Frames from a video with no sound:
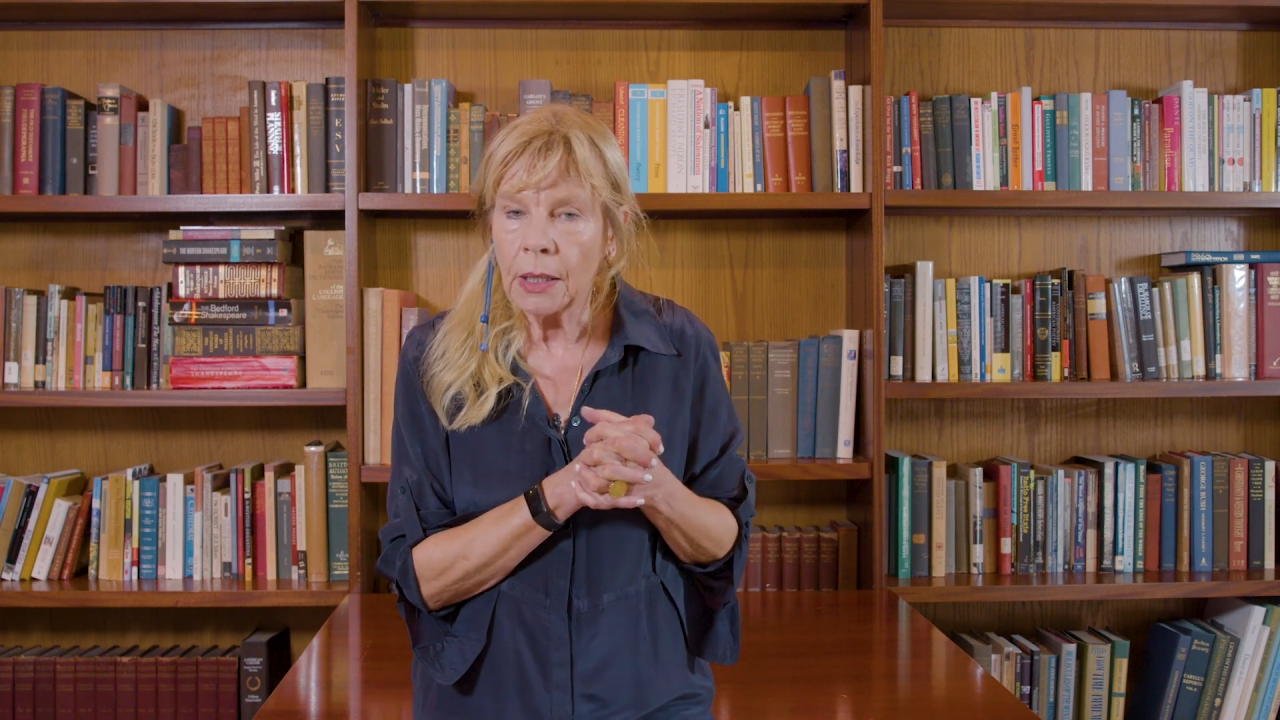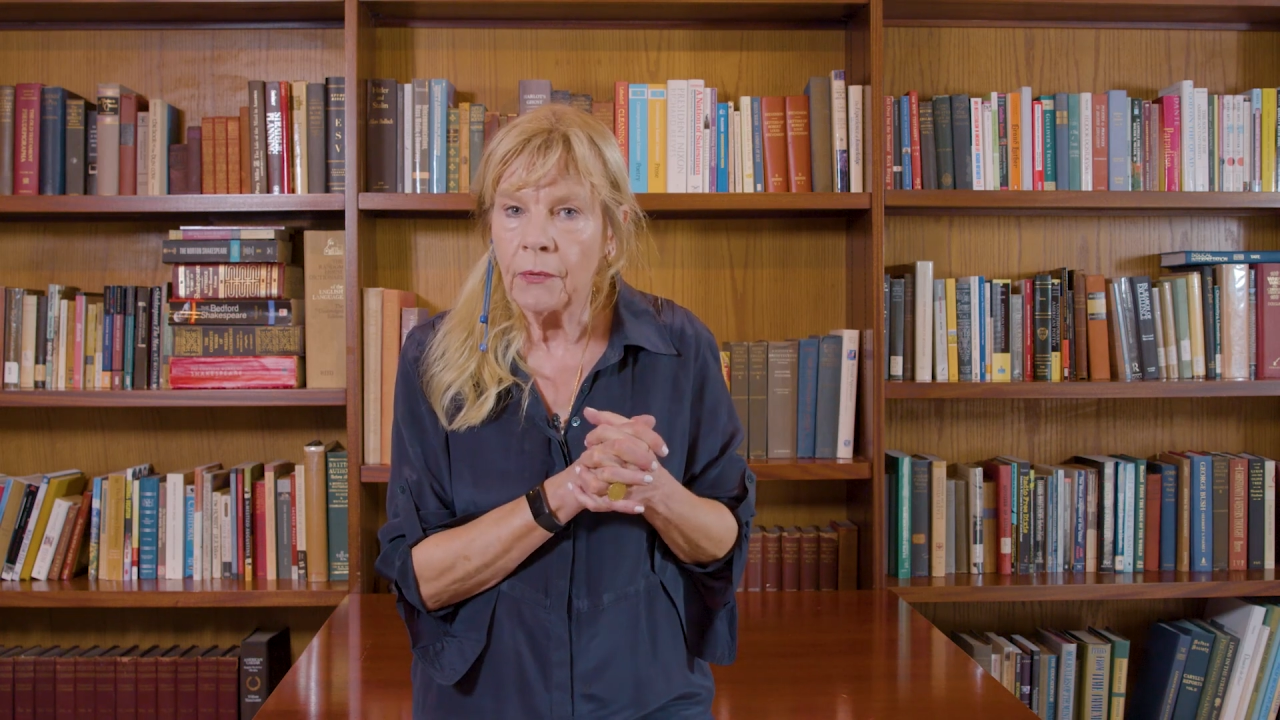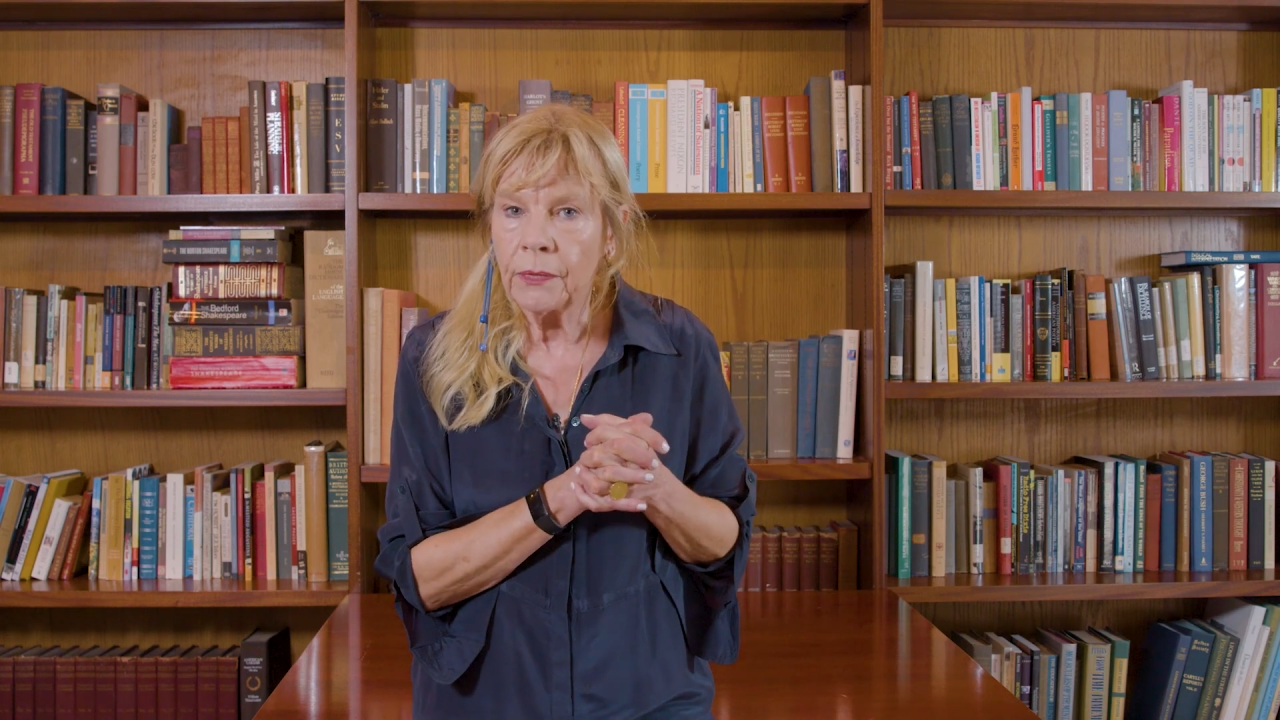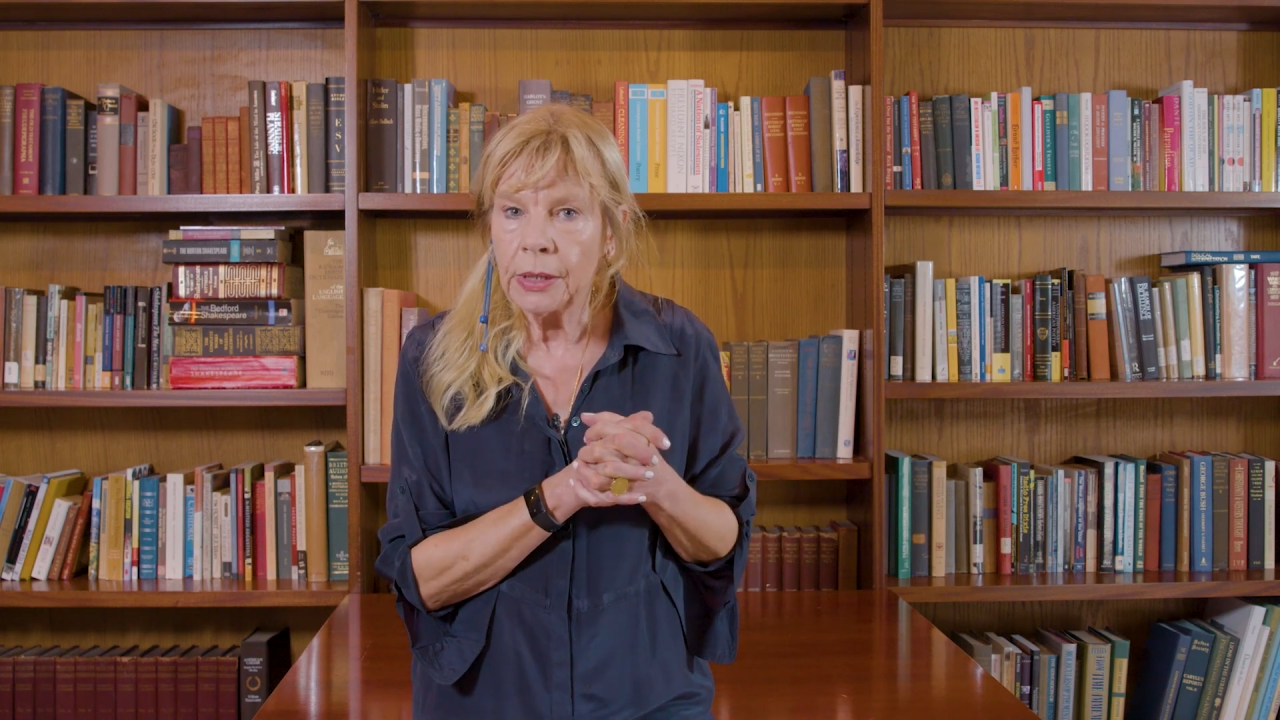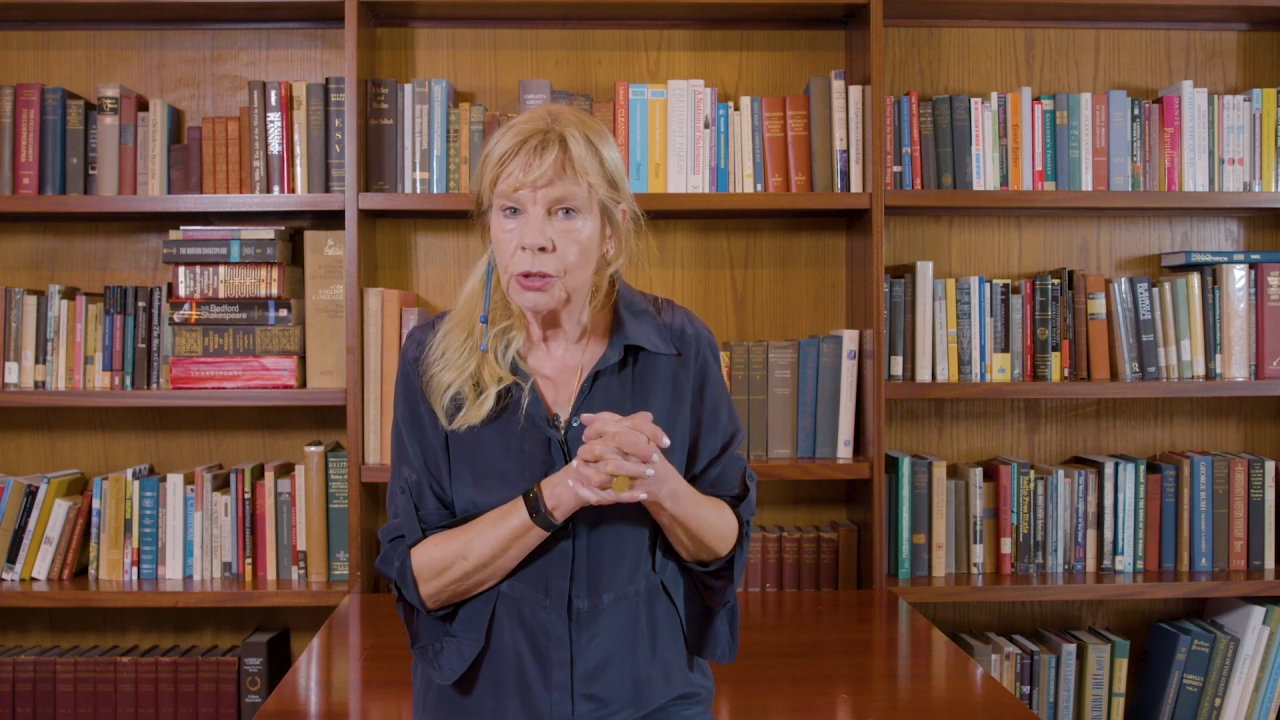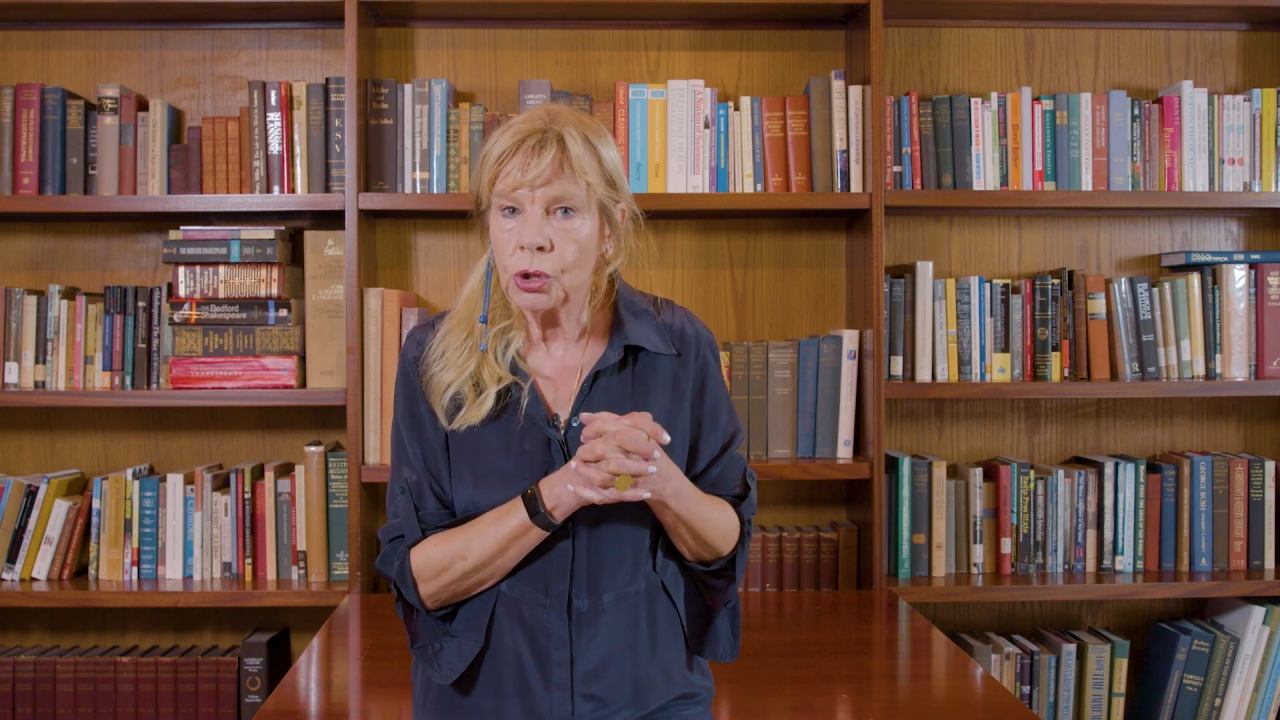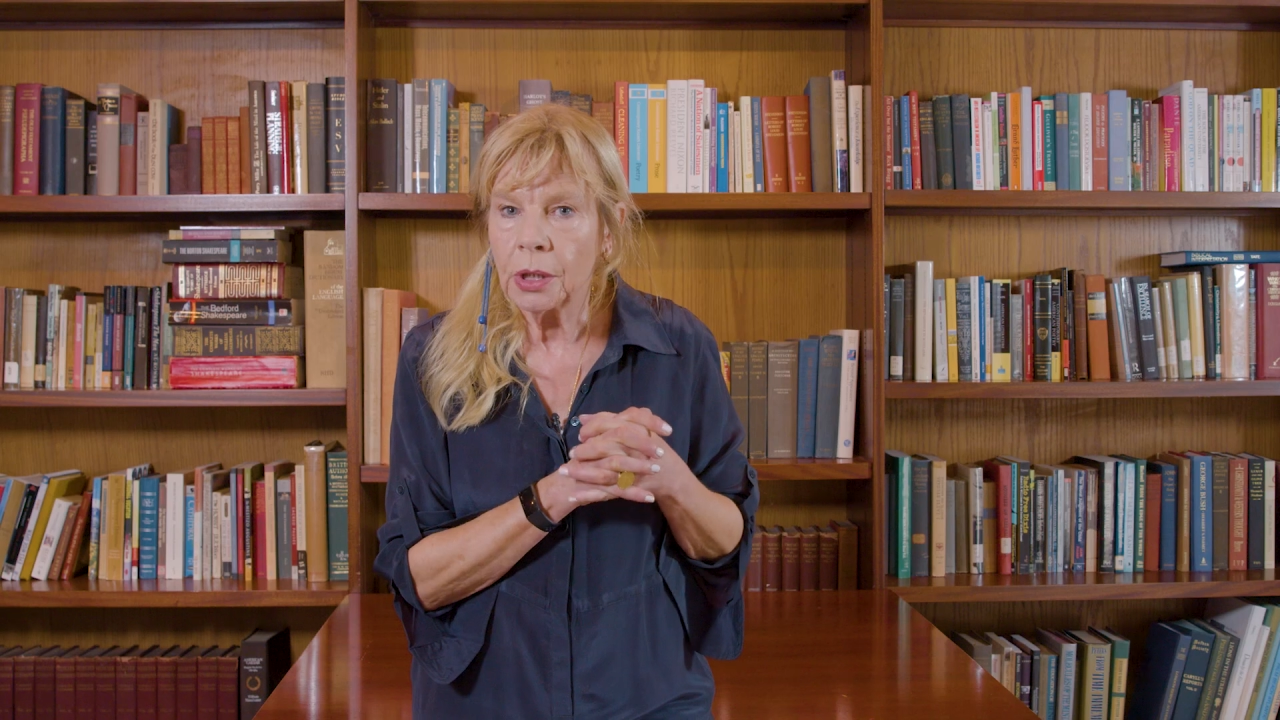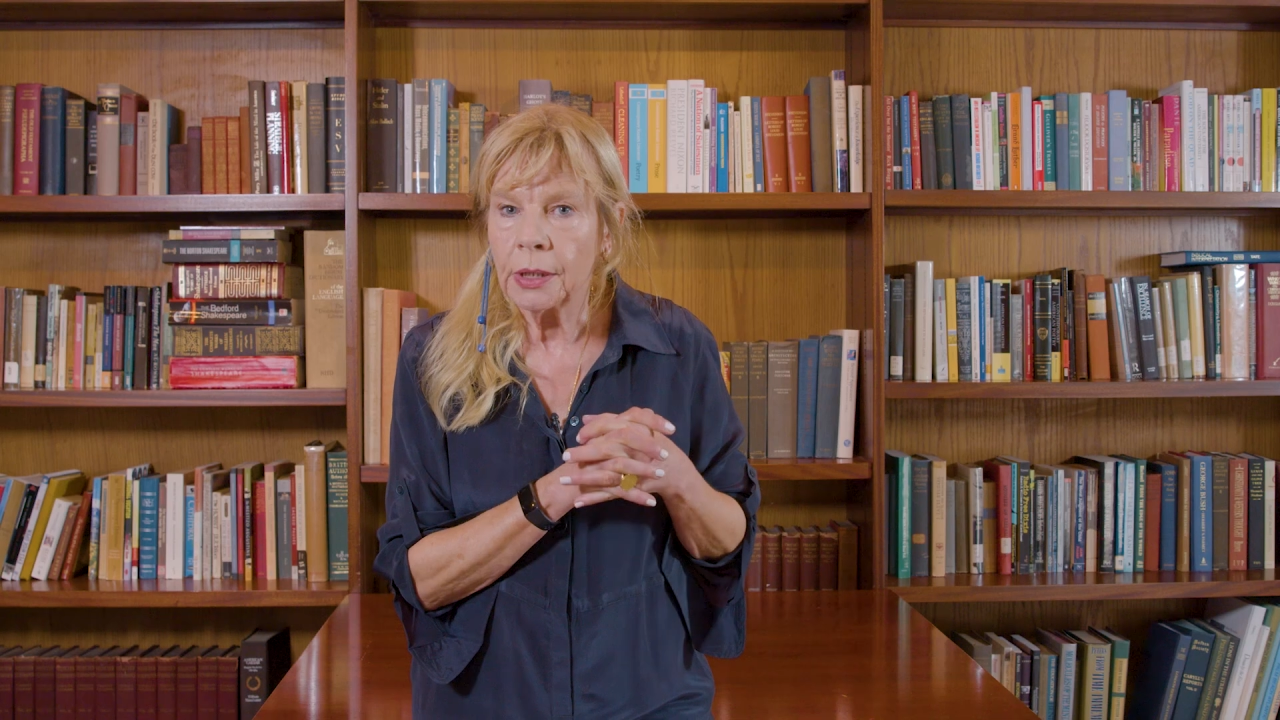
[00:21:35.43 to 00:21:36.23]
of each